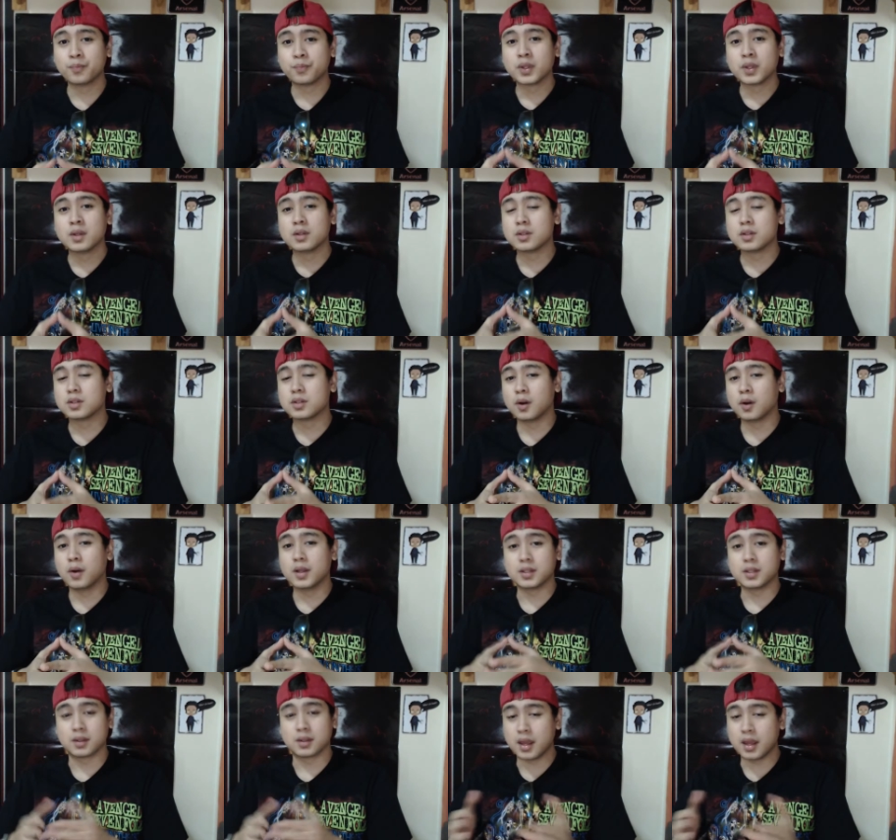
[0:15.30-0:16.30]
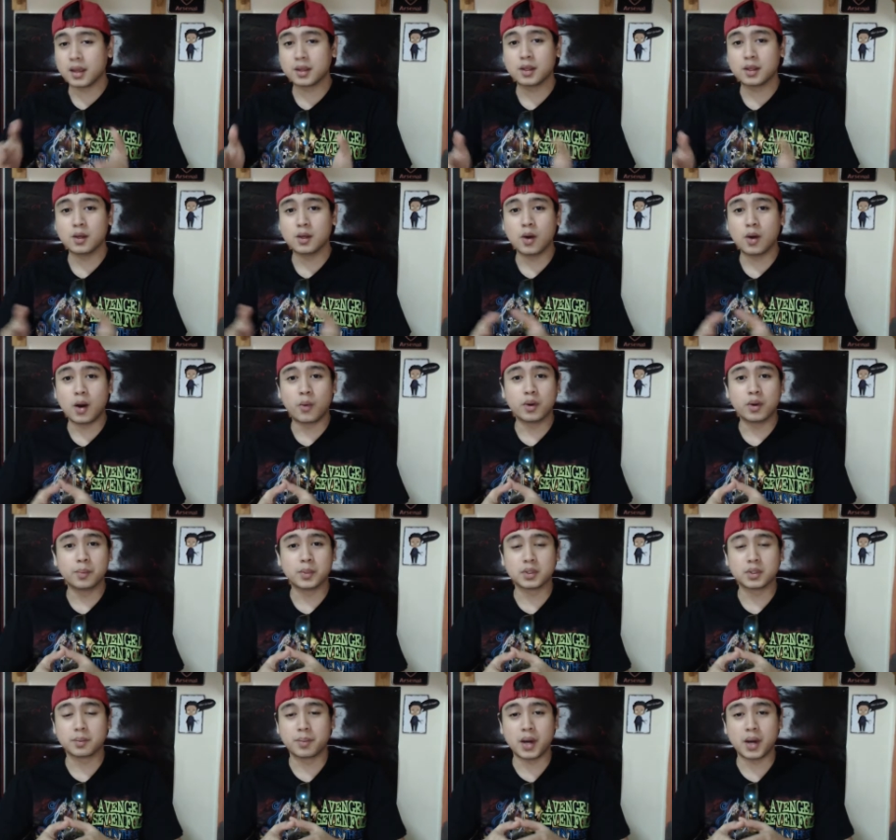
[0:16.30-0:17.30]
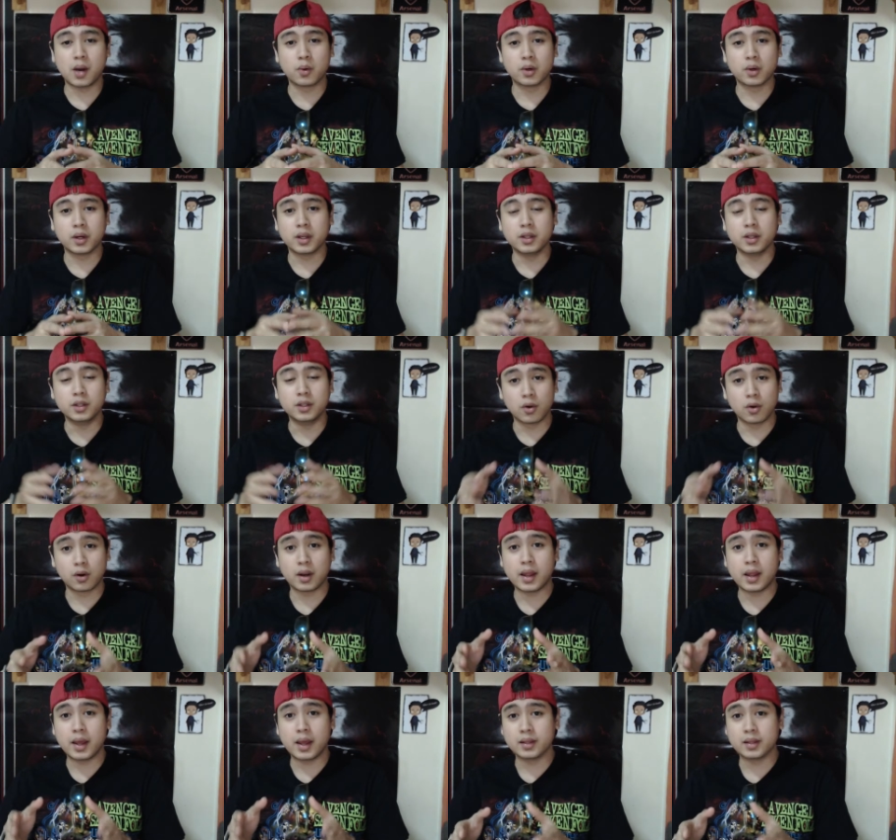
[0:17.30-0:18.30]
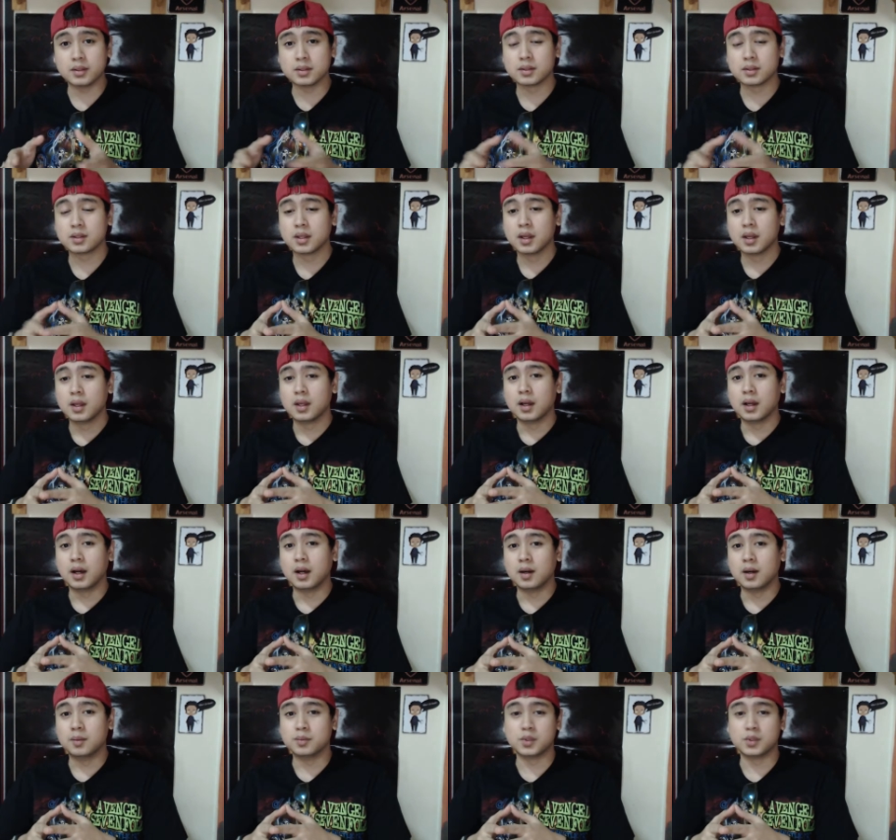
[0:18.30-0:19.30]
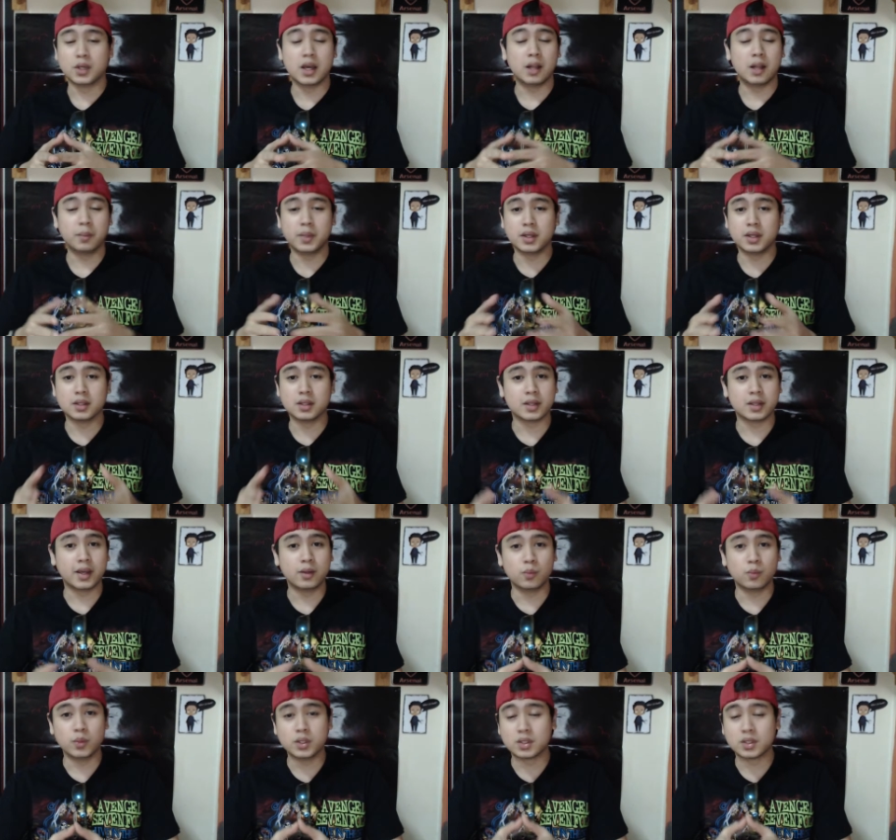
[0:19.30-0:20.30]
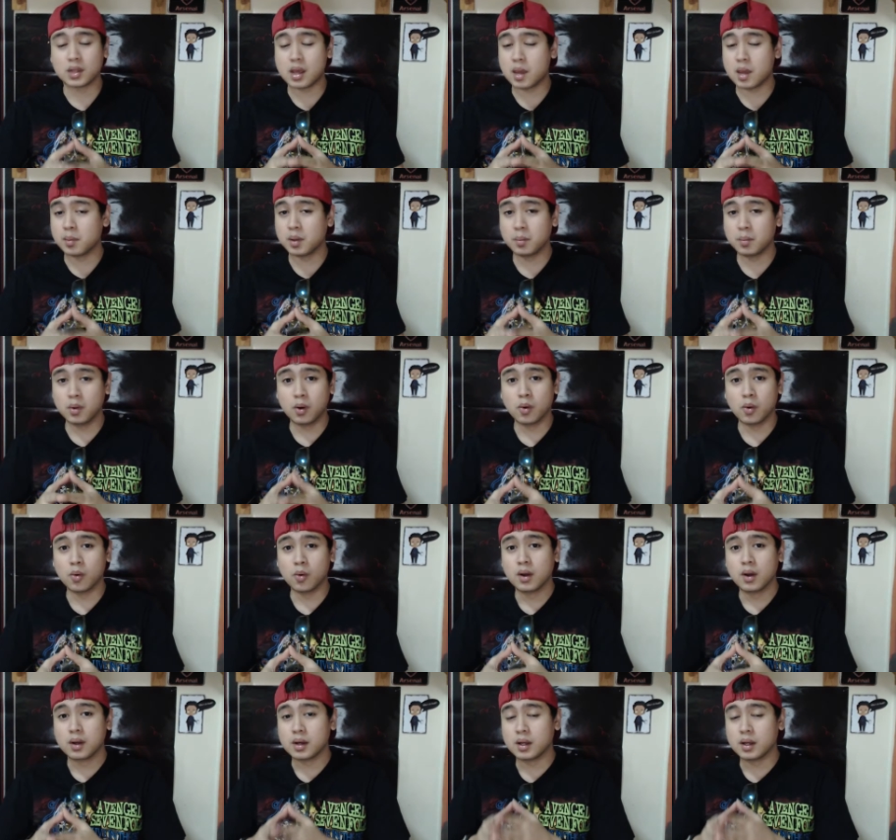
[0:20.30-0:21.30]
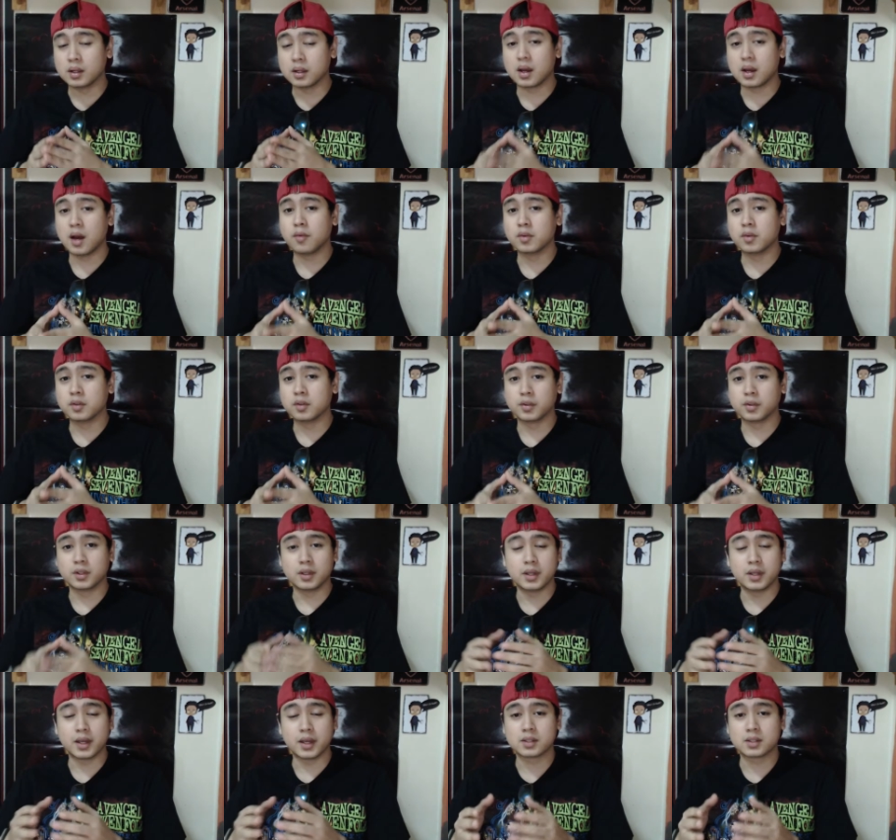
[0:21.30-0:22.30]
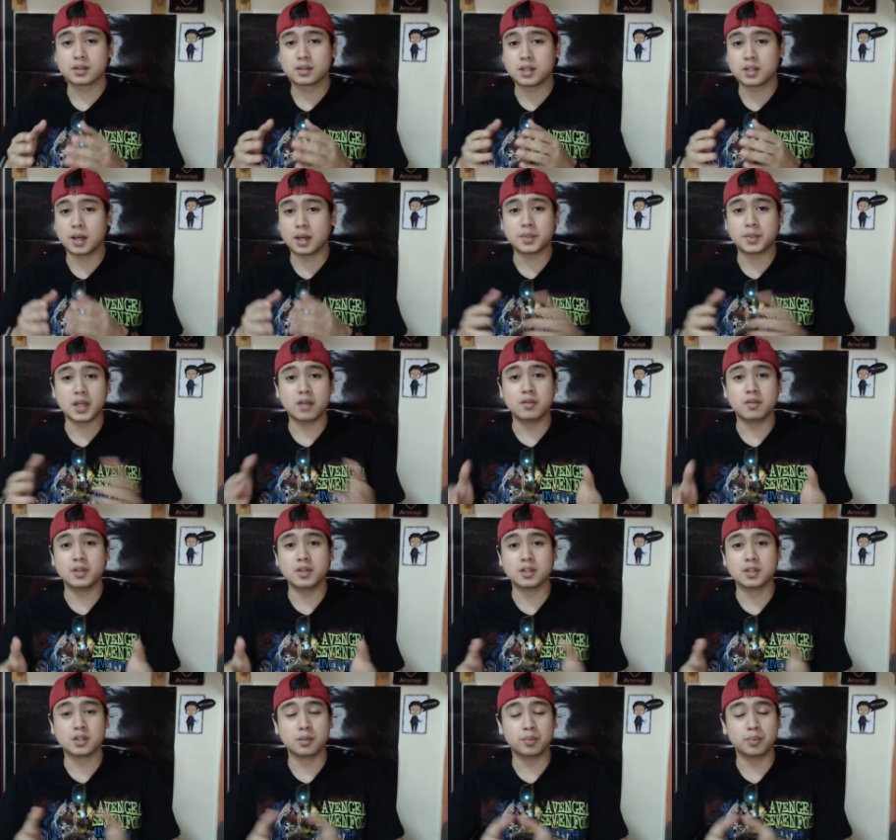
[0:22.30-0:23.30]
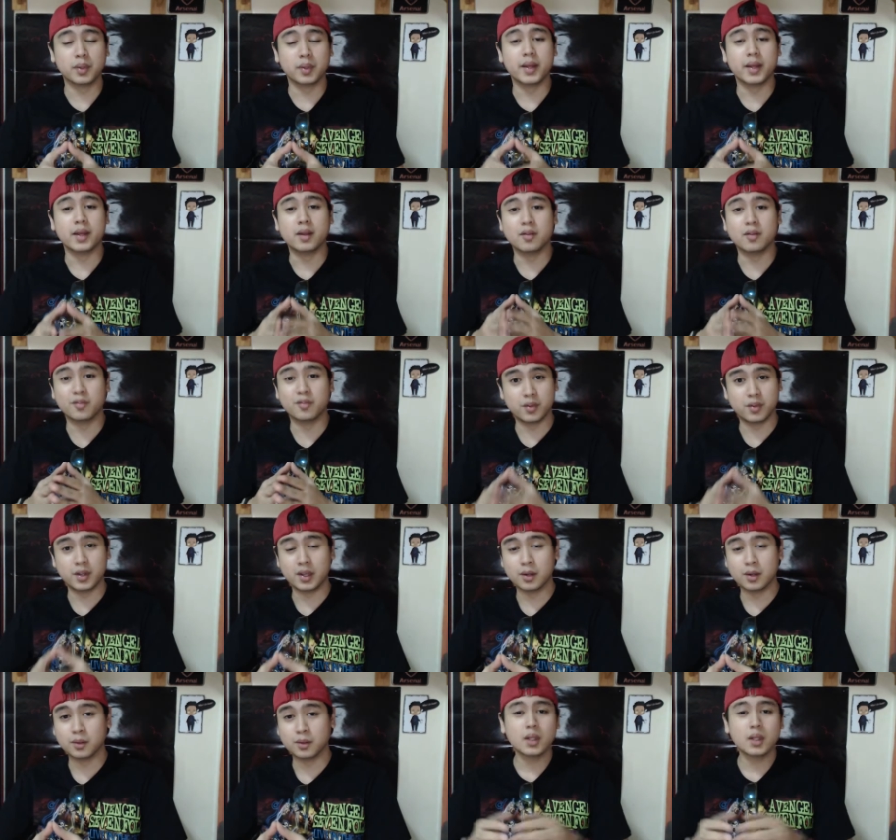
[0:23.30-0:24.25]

So, as a thank you, I want to put the power in your hands um, to help me decide which MMO I'll cover for the next top 10 reasons to play video.